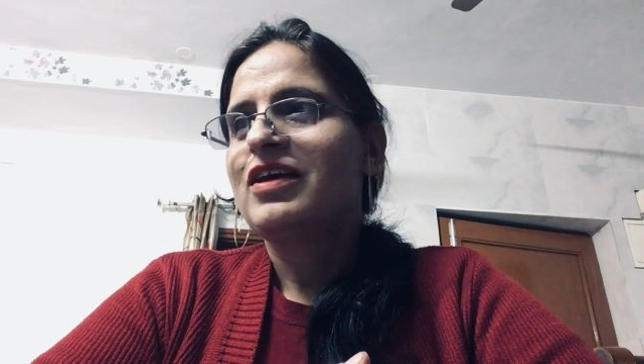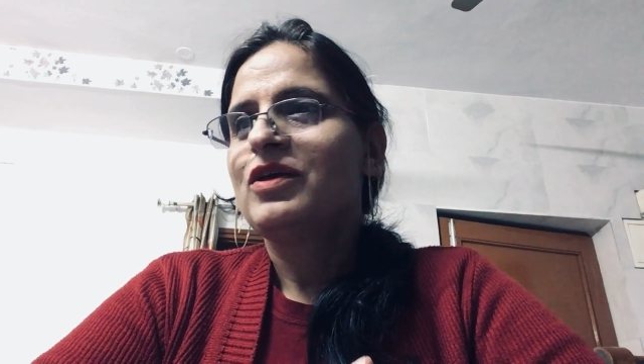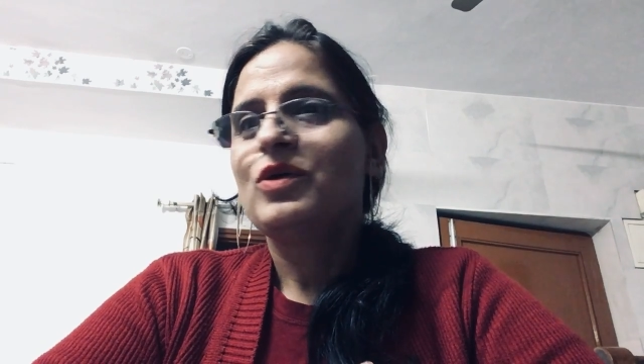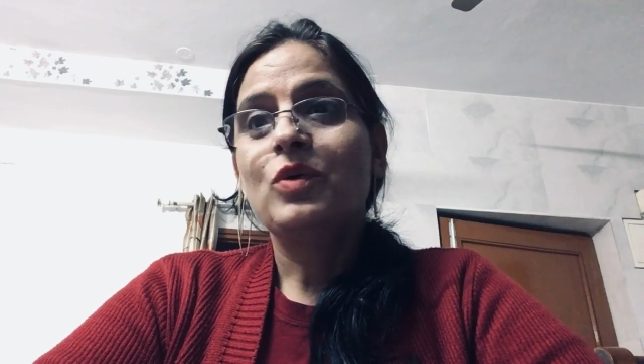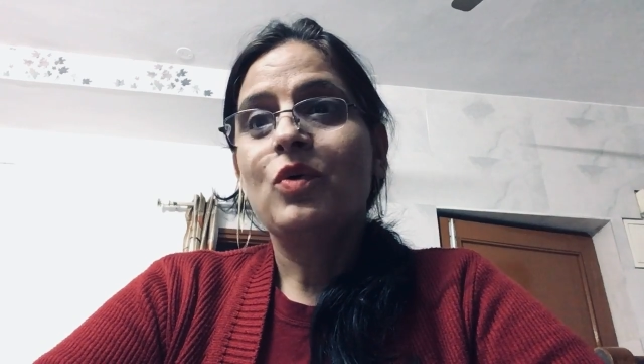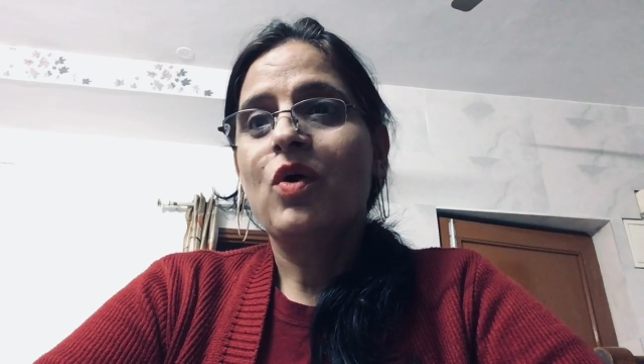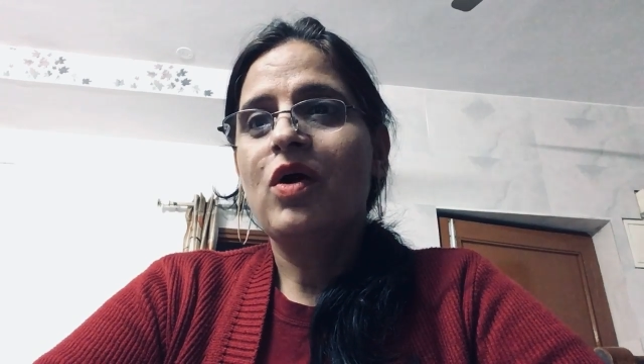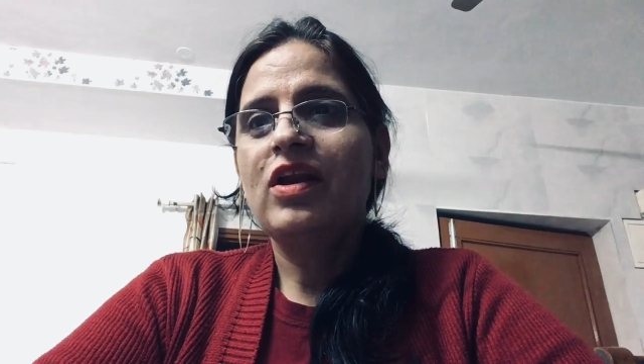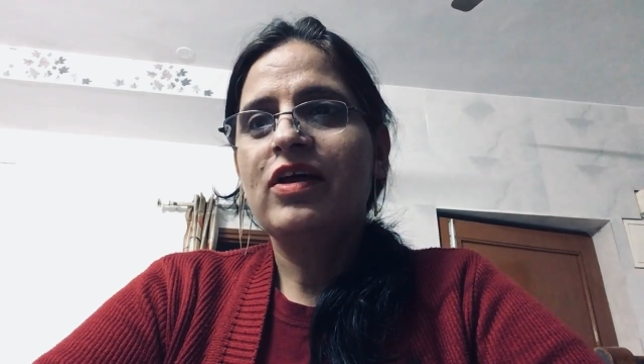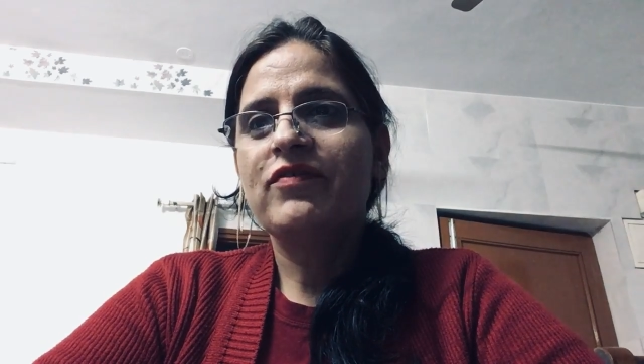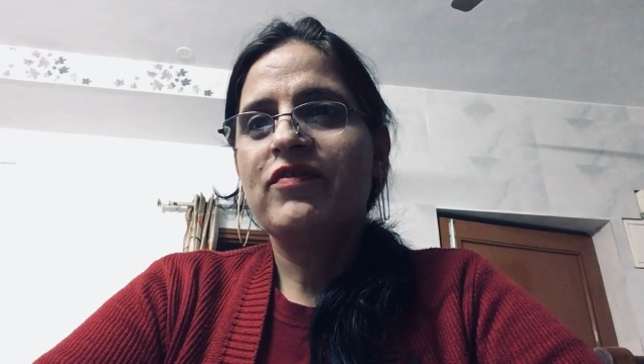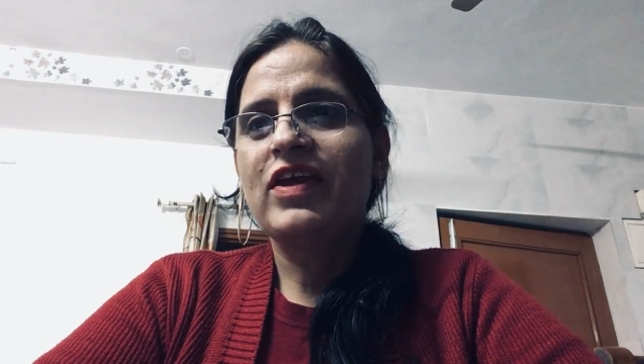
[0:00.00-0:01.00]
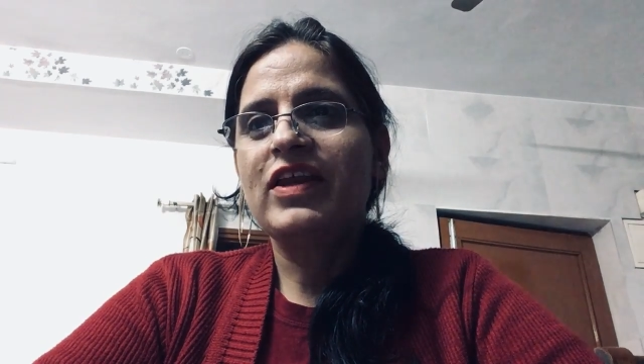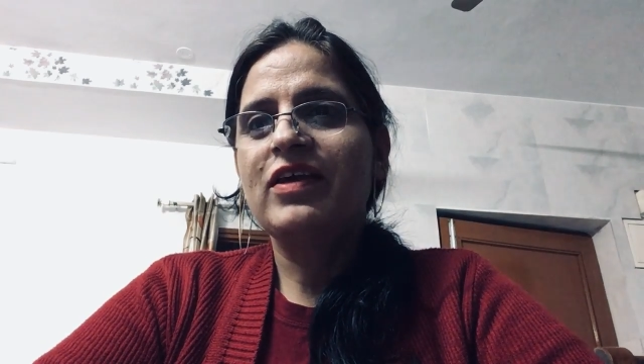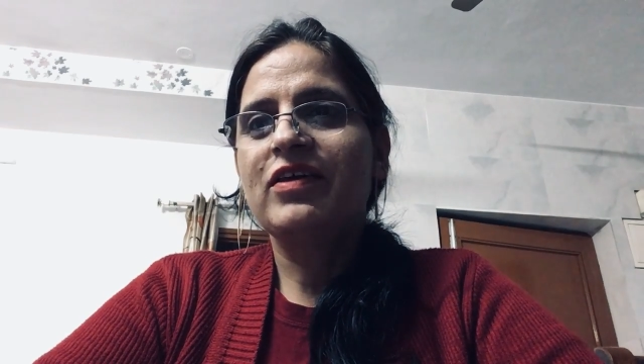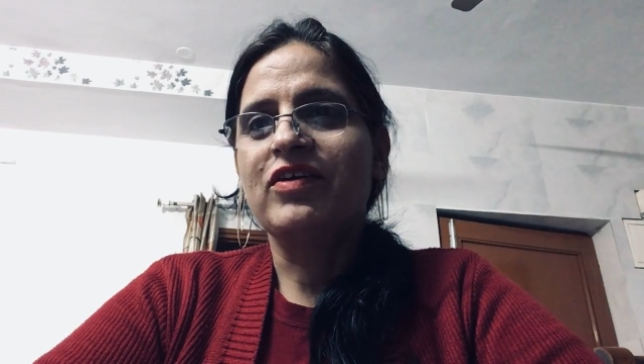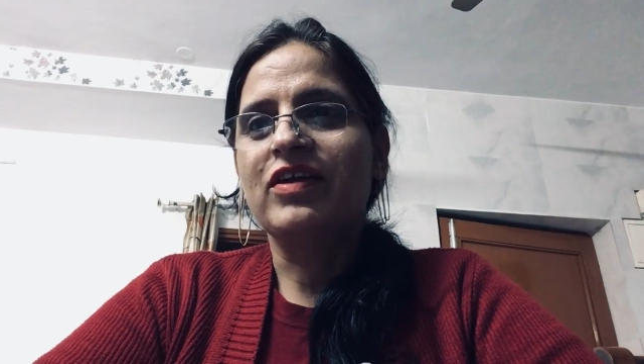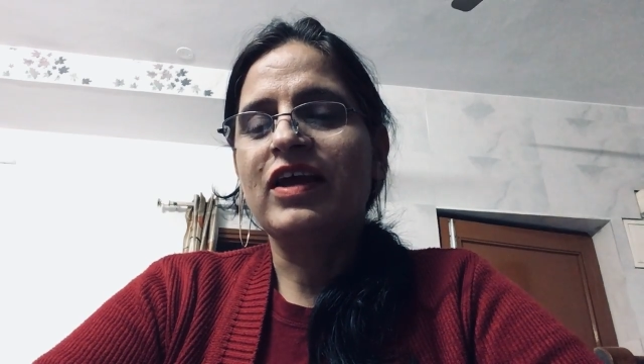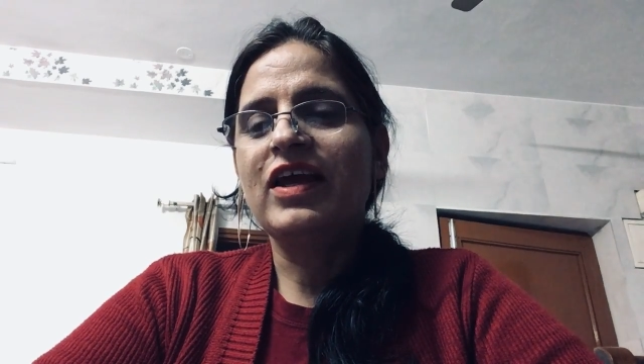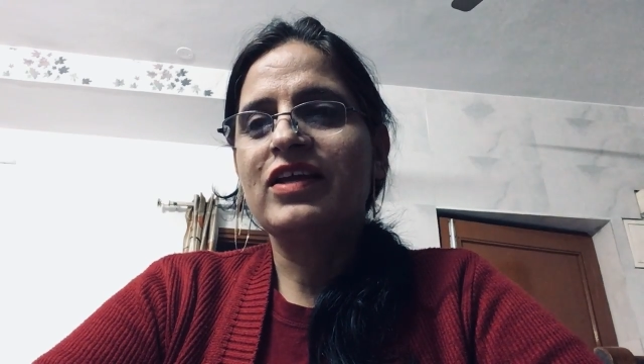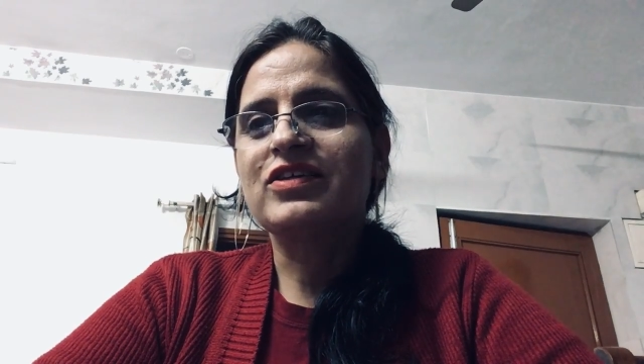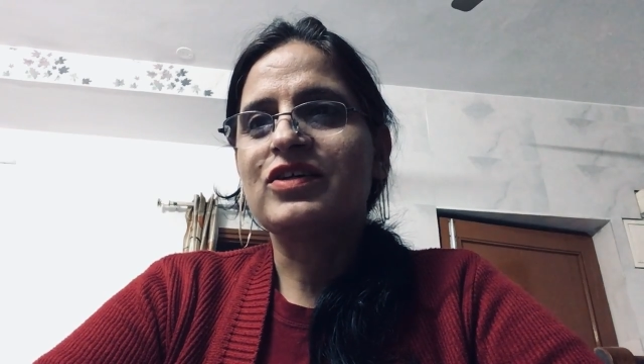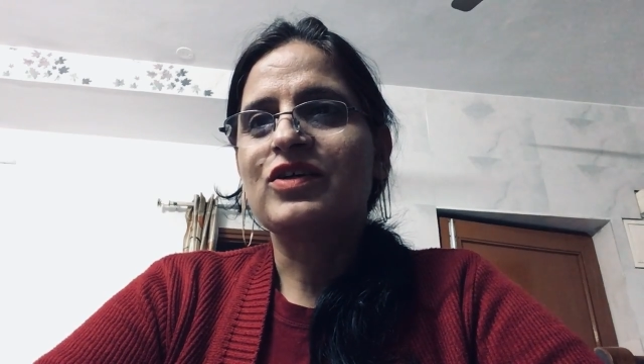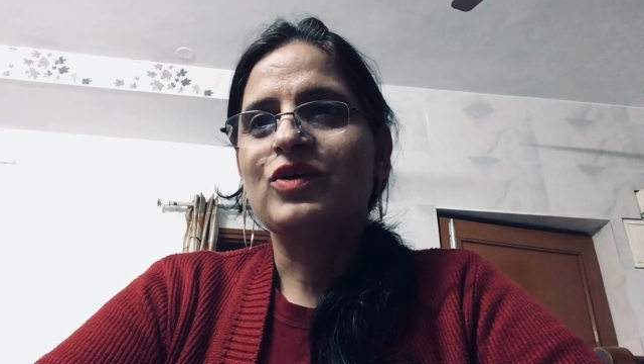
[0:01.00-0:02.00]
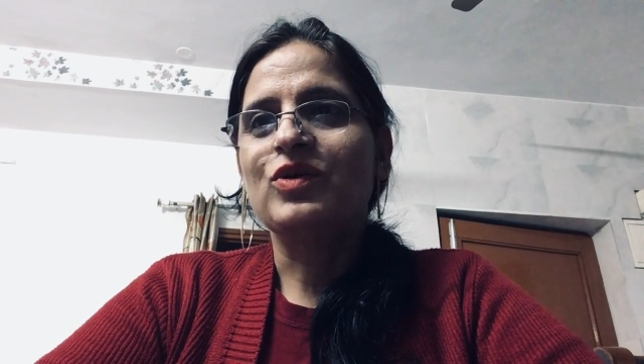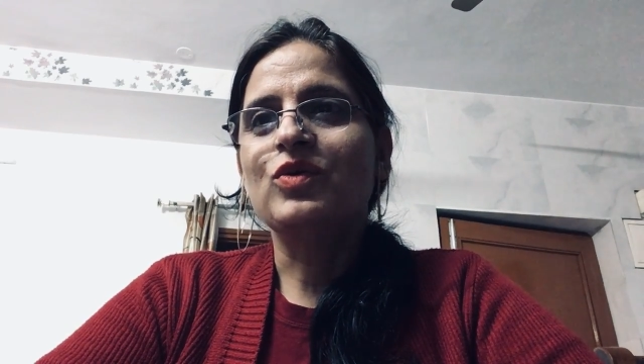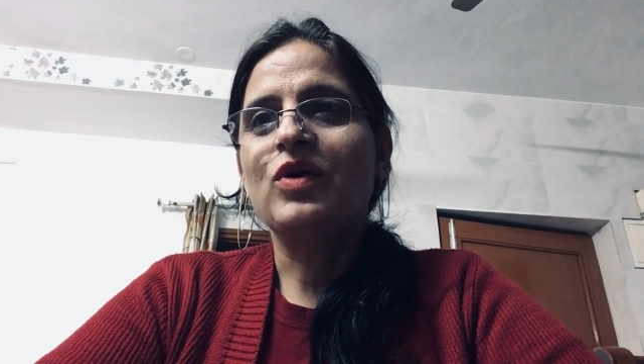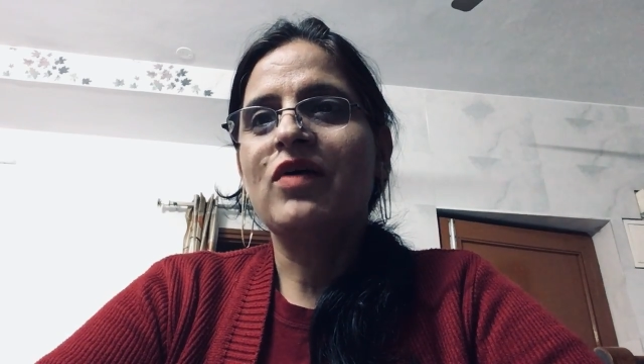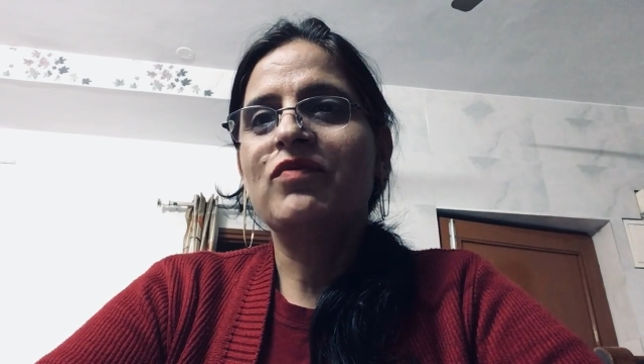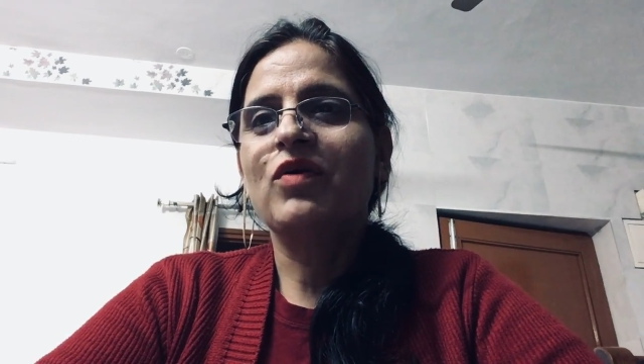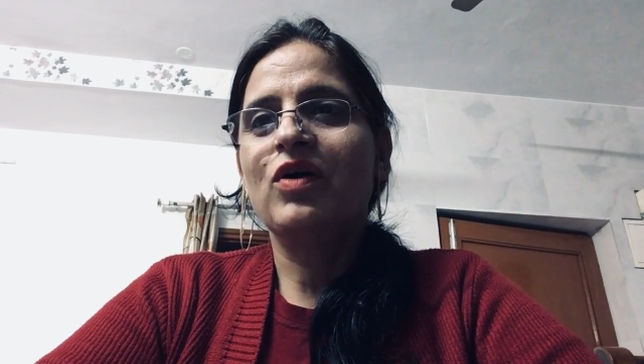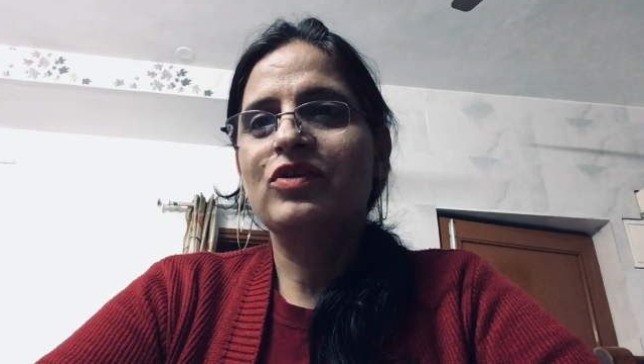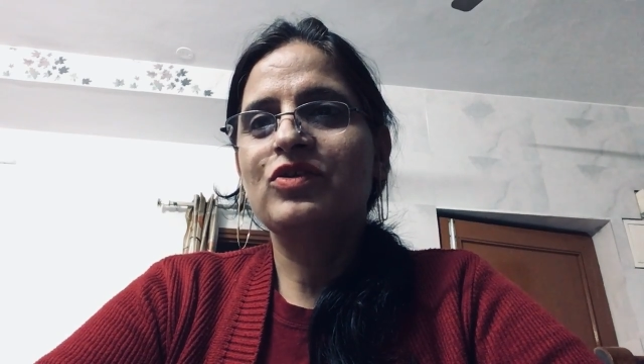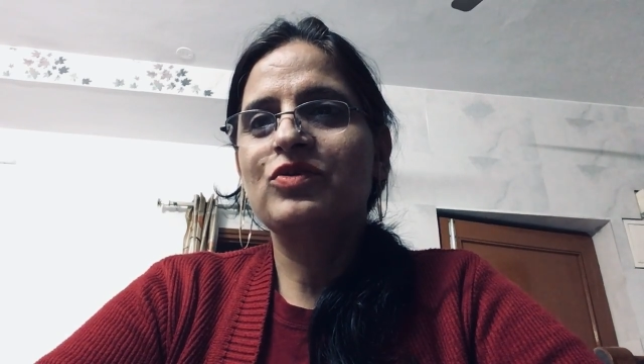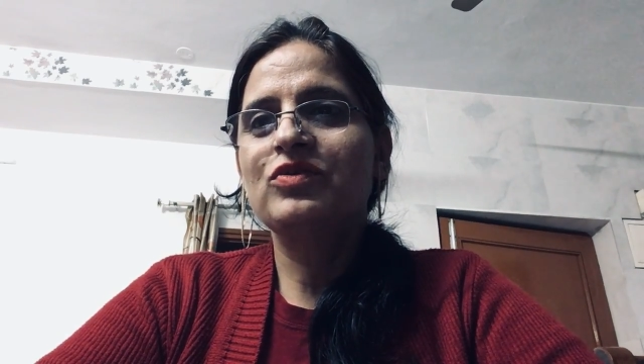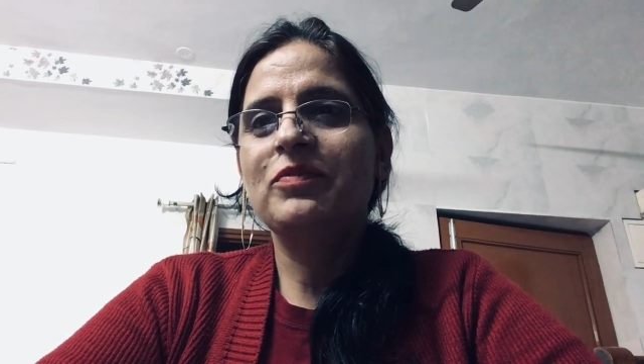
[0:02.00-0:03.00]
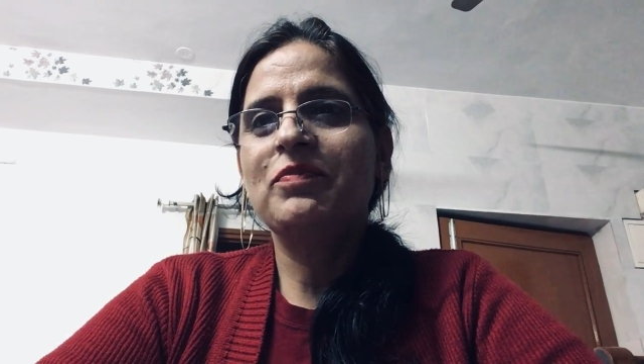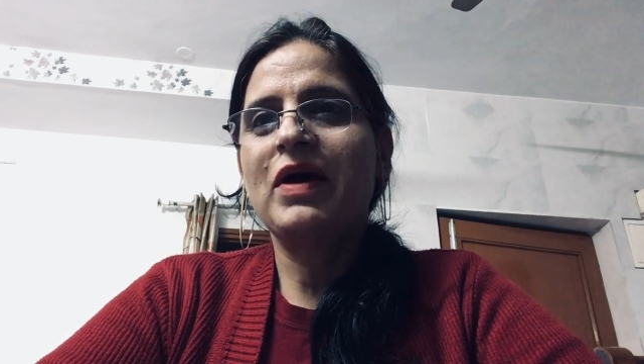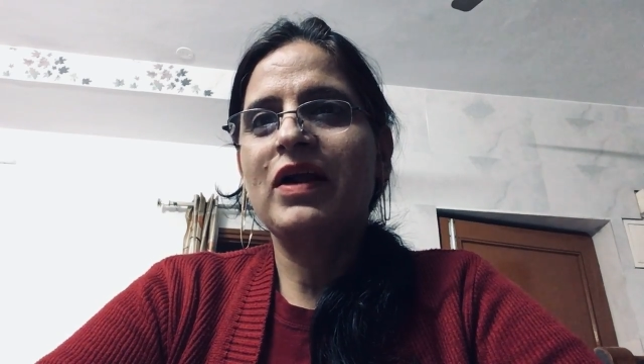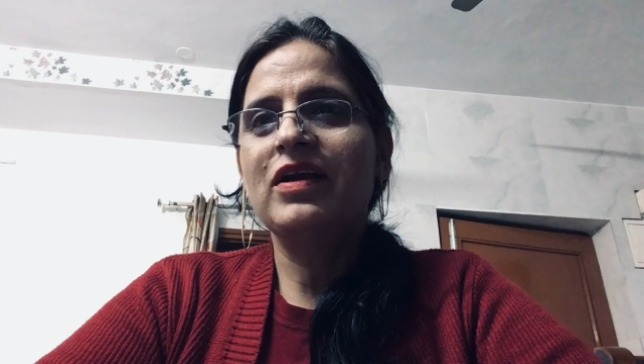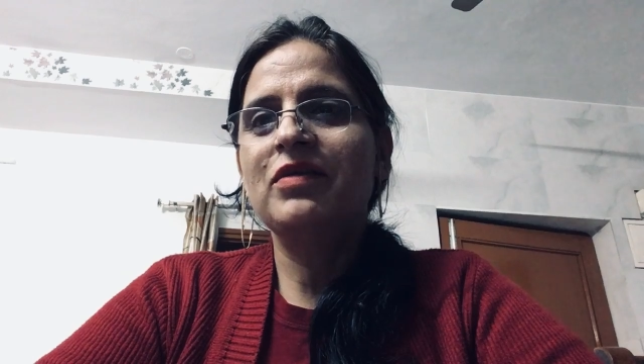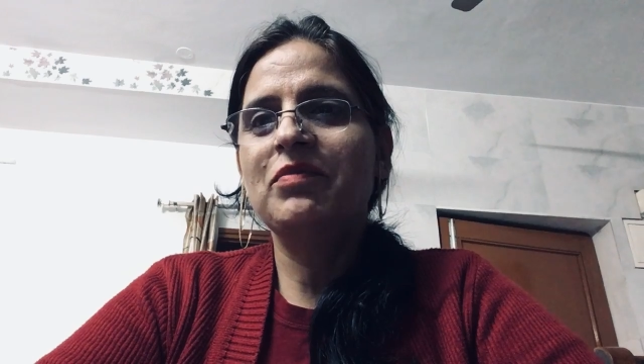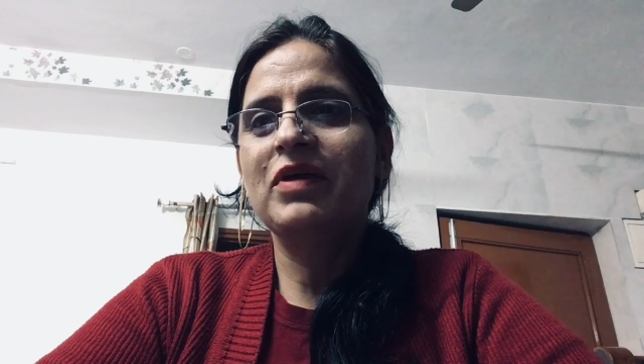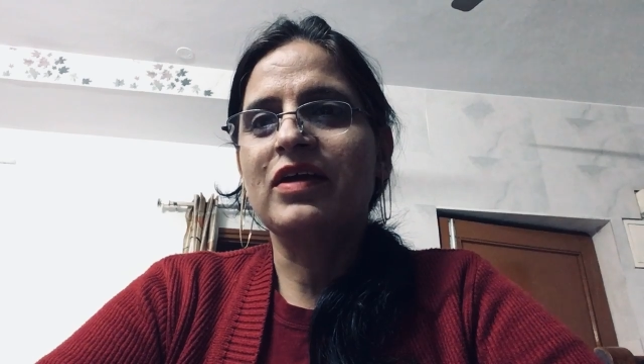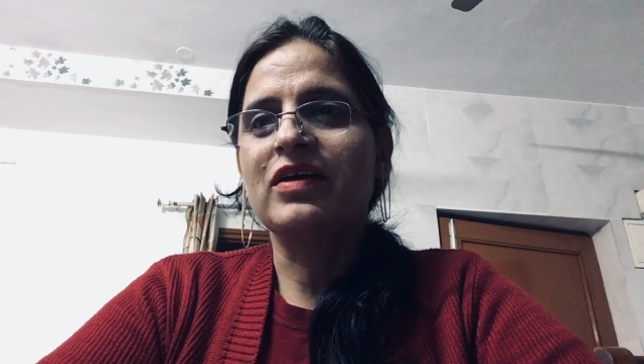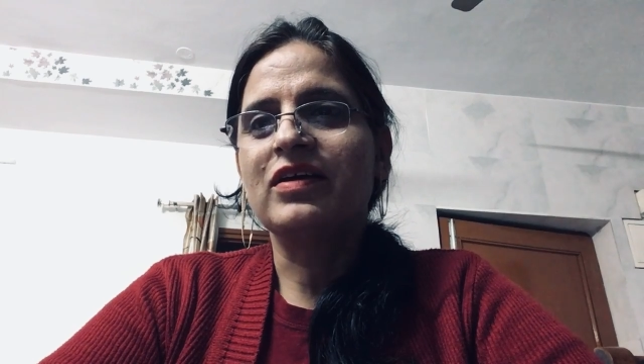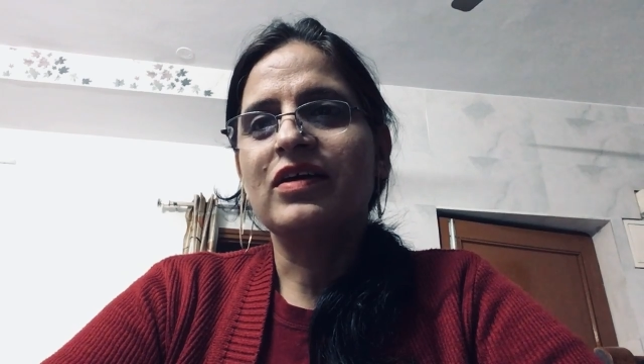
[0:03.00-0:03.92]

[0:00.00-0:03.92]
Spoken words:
You all are very great. You have gone through the pandemic.